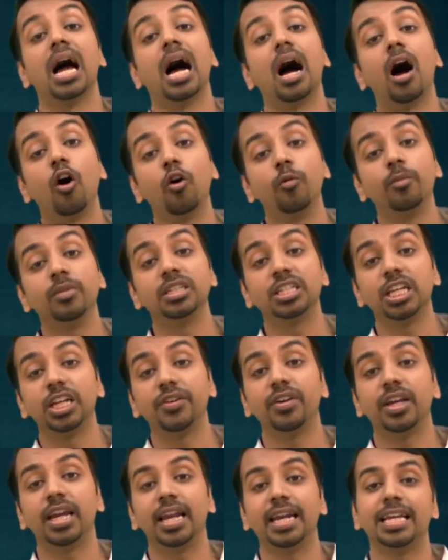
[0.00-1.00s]
how much did
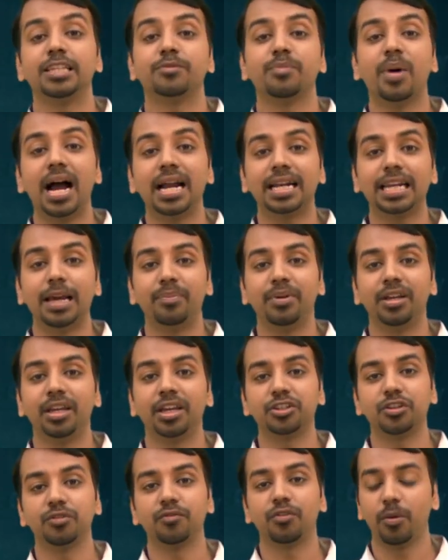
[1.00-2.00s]
we get as marked
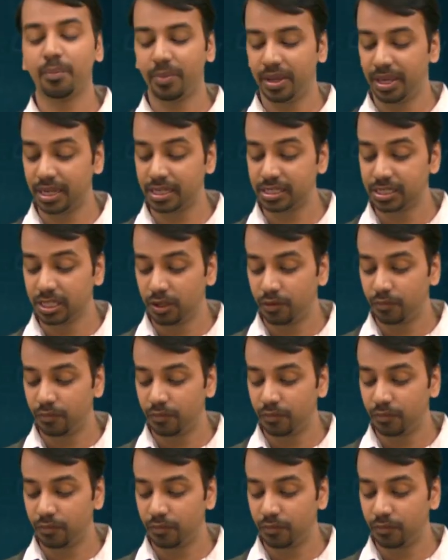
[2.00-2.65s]
application from X?